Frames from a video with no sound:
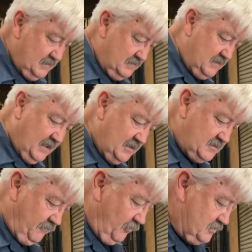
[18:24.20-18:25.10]
10 is
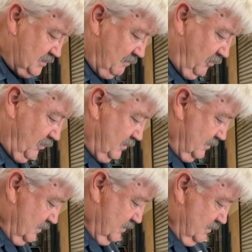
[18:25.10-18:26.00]
the first number.
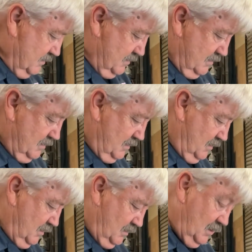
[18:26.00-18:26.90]

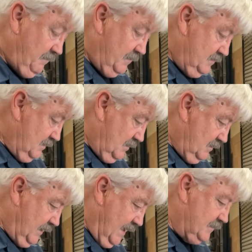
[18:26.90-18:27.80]
10
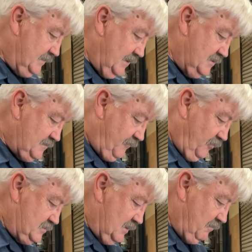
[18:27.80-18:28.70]
is the
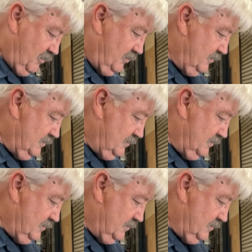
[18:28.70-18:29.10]
first number.